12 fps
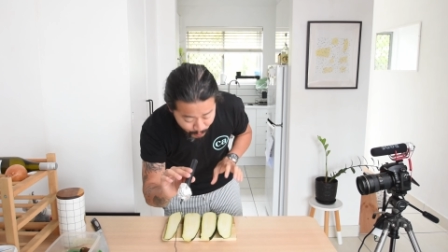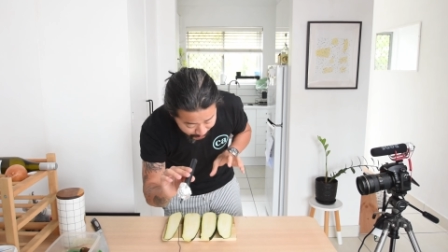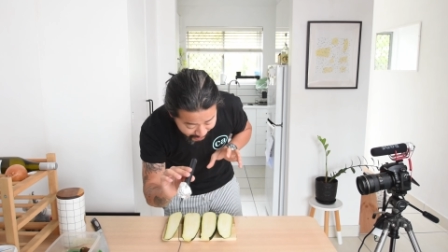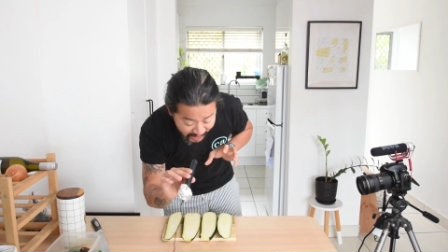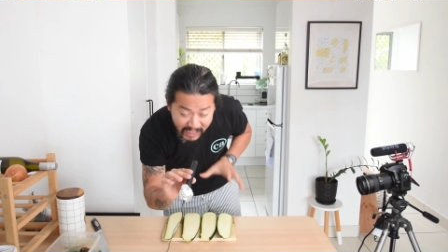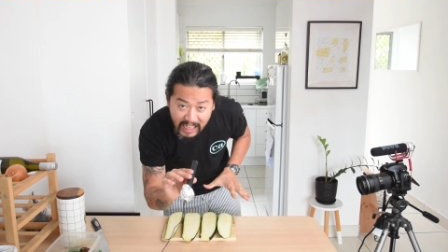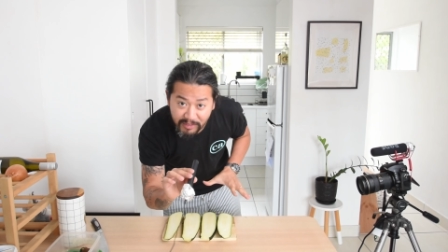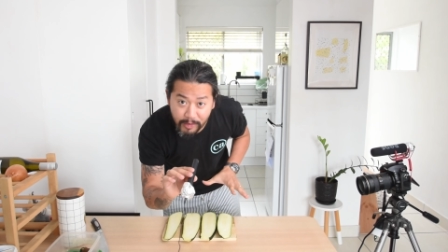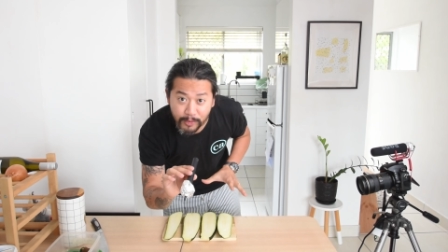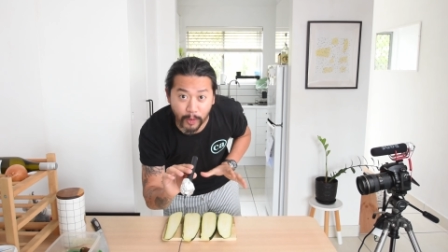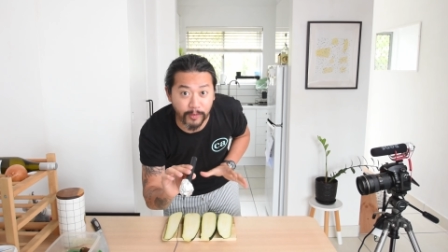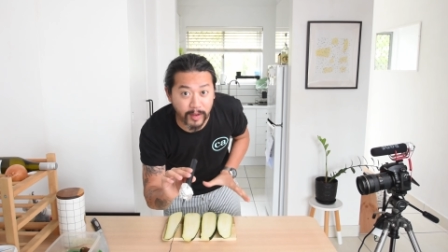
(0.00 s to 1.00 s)
We're gonna leave it
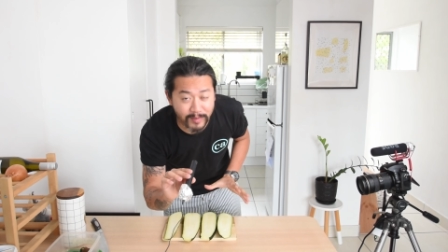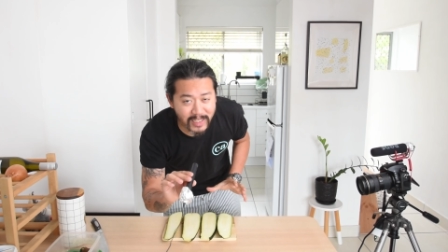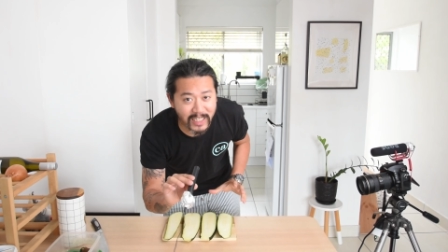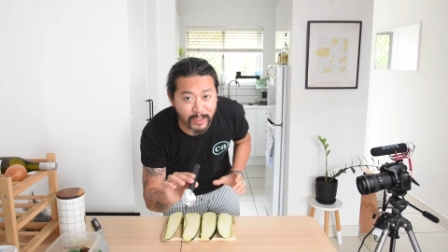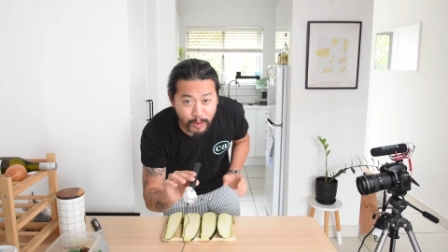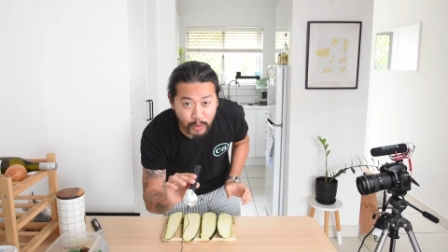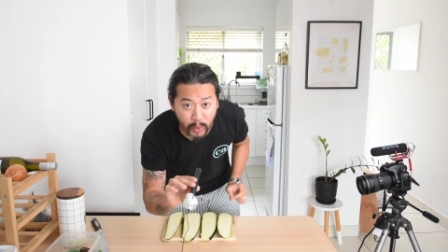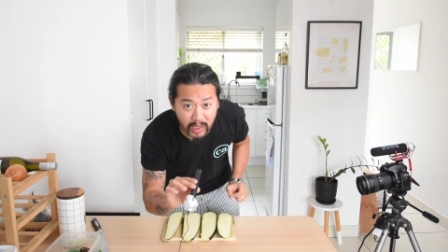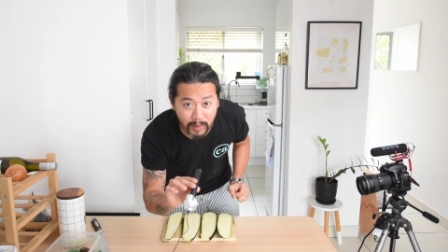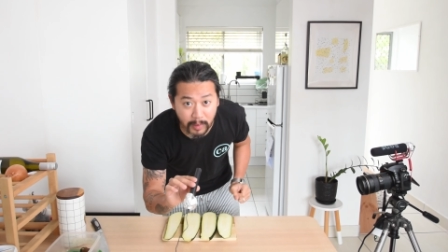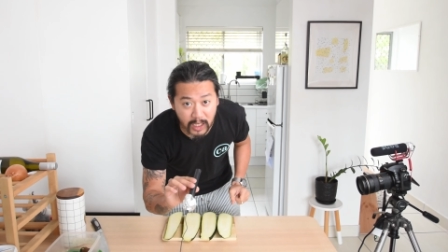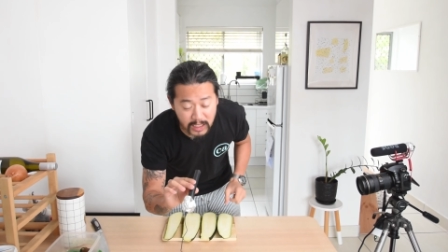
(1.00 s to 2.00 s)
for fifteen to twenty
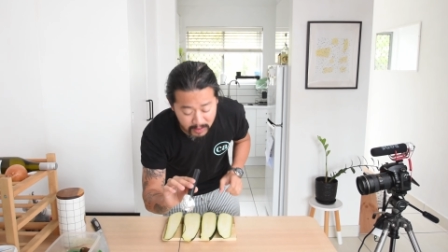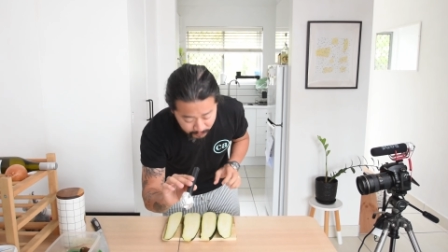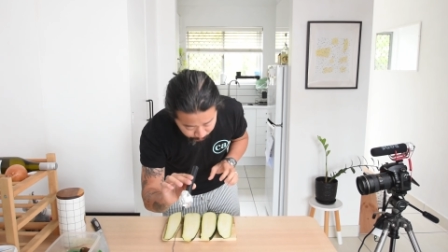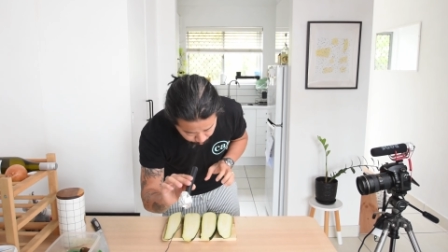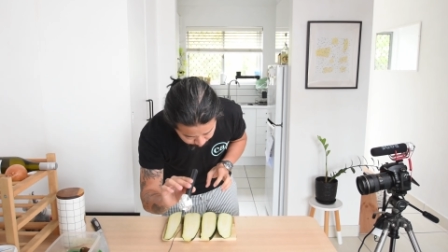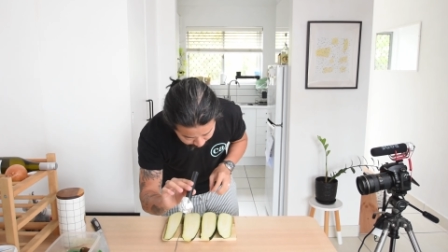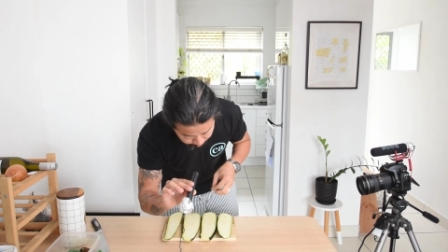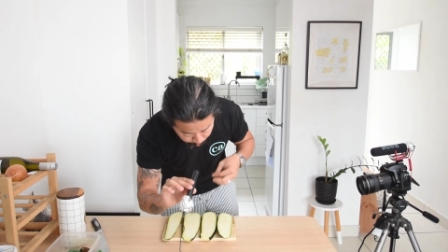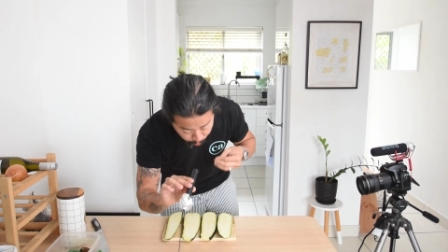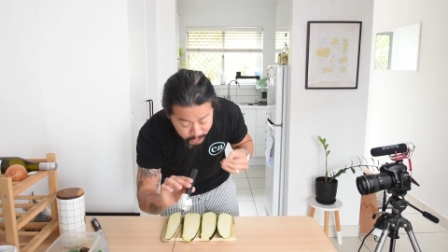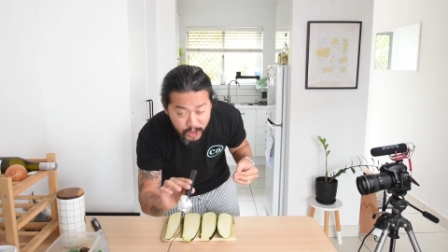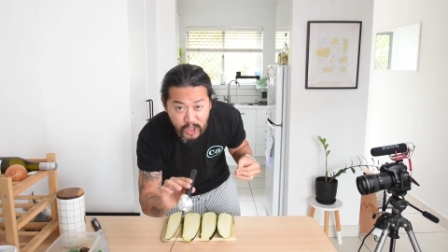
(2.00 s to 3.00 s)
minutes for the
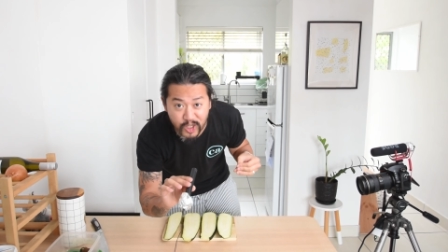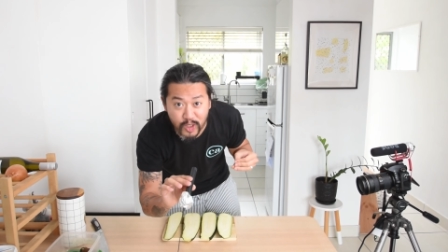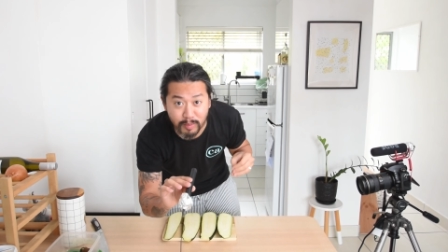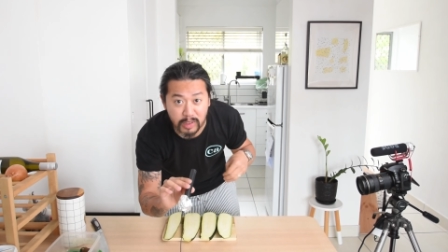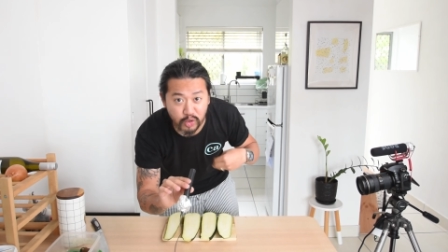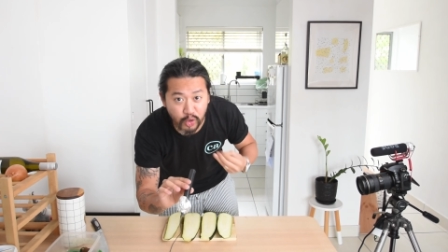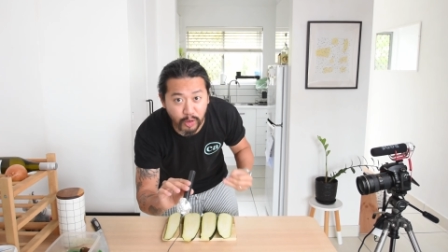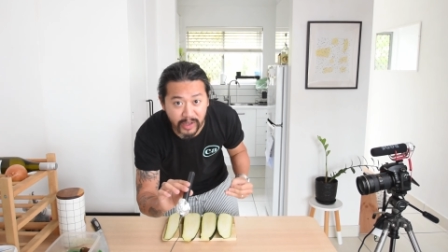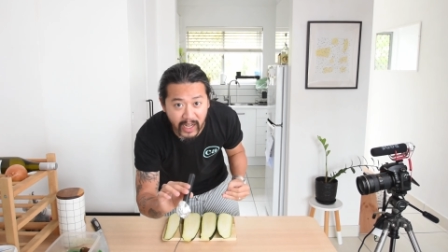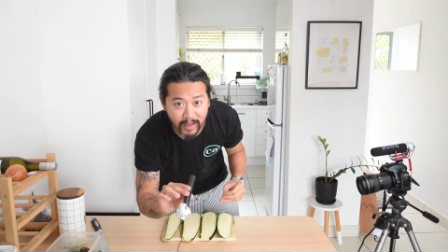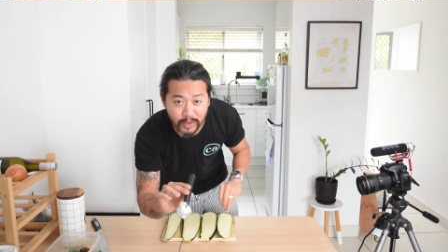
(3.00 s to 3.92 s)
moisture to be drawn out.